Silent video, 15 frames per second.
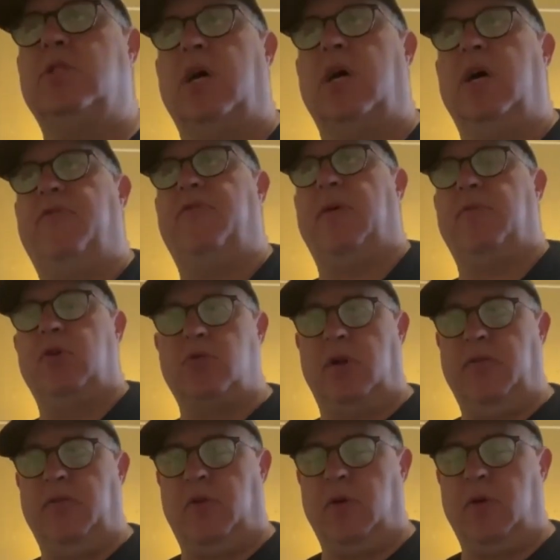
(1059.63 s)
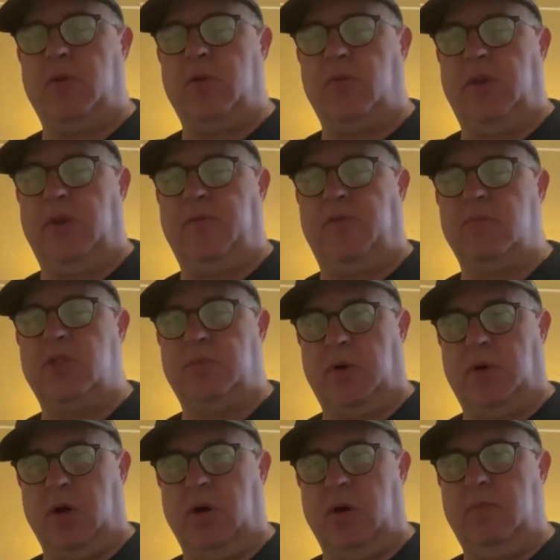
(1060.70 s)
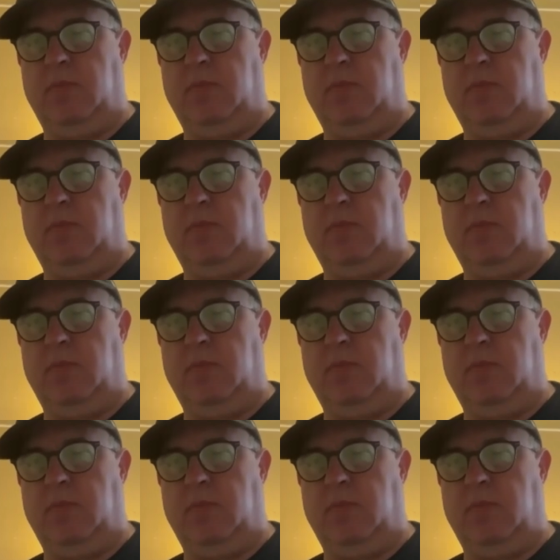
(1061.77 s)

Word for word: uh, February 24th, a week from tomorrow.